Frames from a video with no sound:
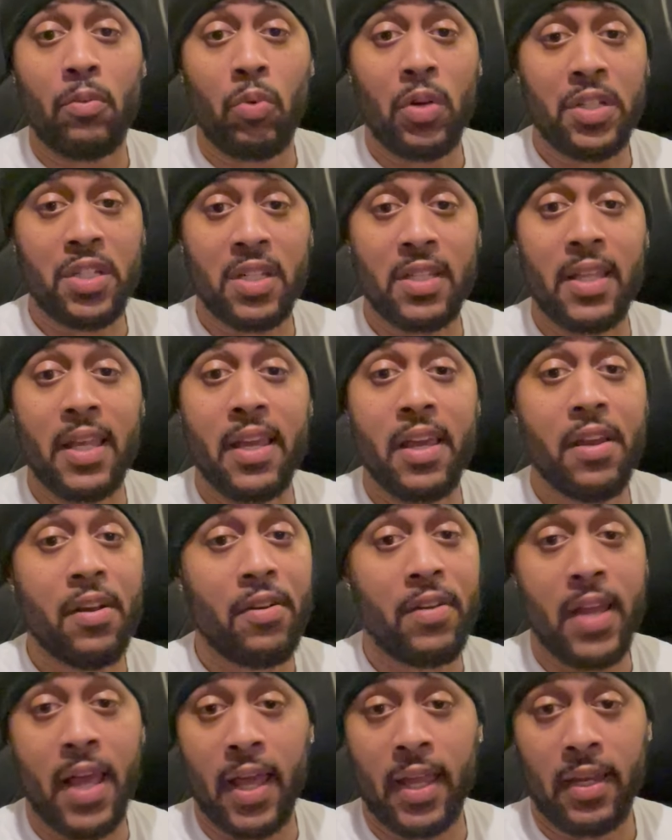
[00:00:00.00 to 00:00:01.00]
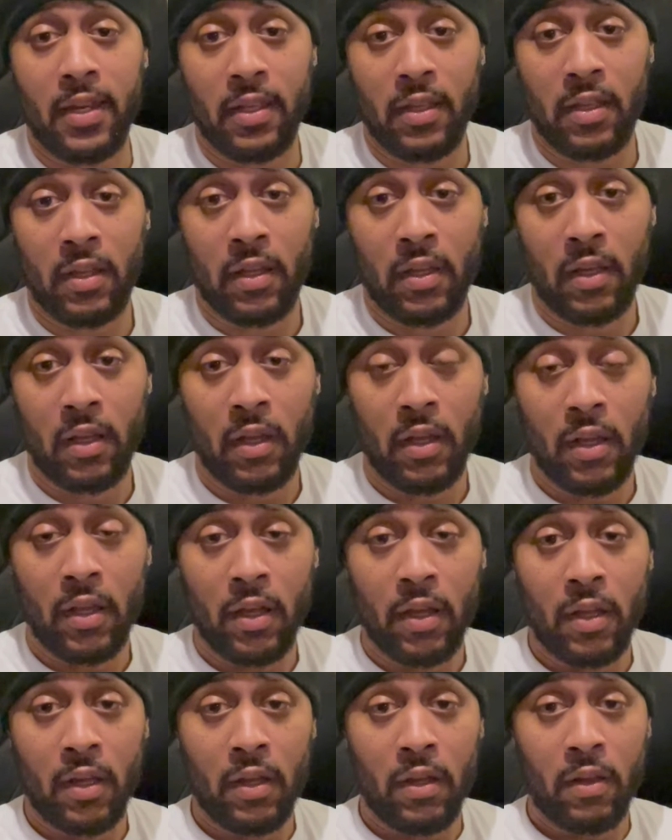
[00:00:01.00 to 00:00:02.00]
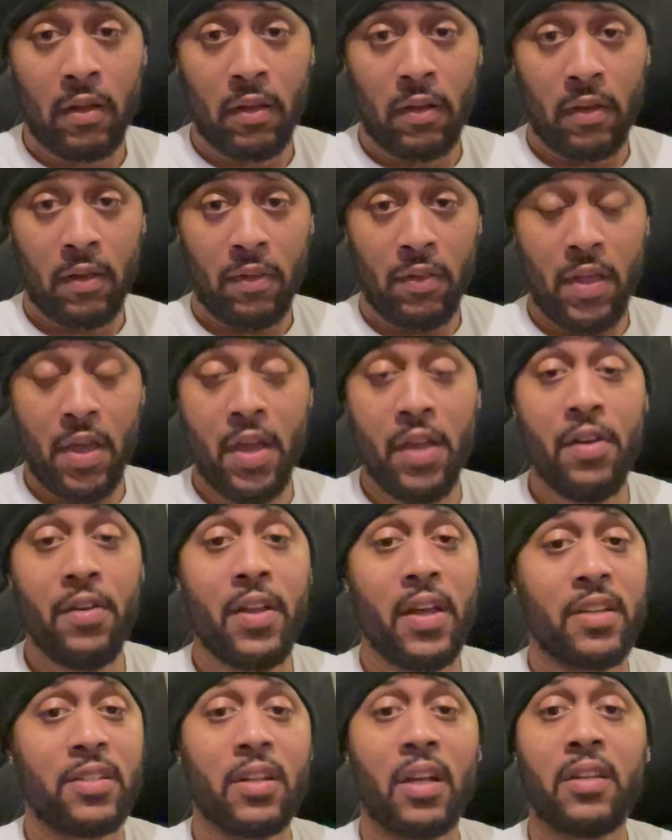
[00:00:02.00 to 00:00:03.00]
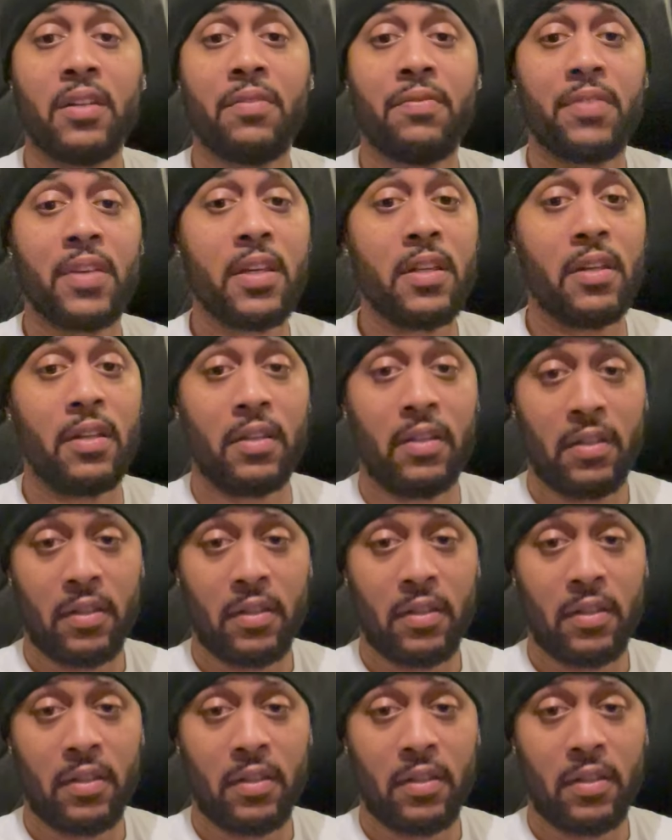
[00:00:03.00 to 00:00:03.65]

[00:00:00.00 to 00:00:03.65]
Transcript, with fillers: which is the internet. Internet is undefeated.